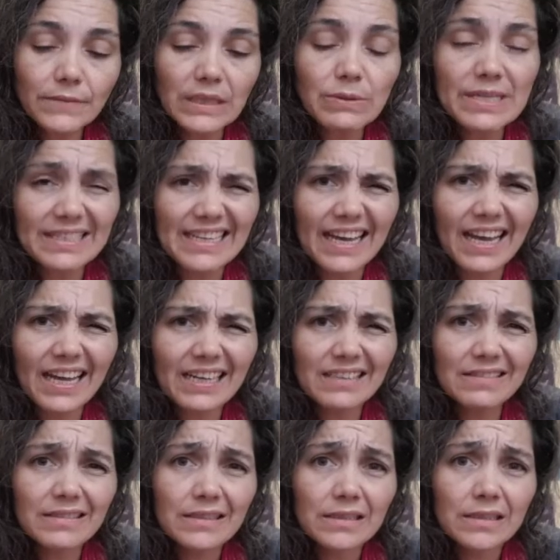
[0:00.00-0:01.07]
It was sad.
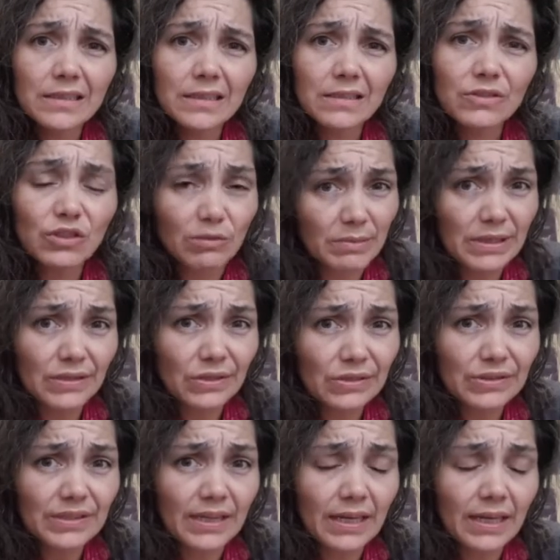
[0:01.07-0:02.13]
It took me a
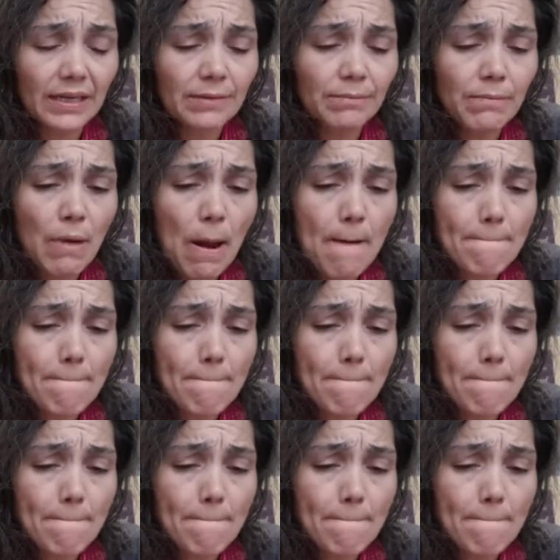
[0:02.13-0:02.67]
long time.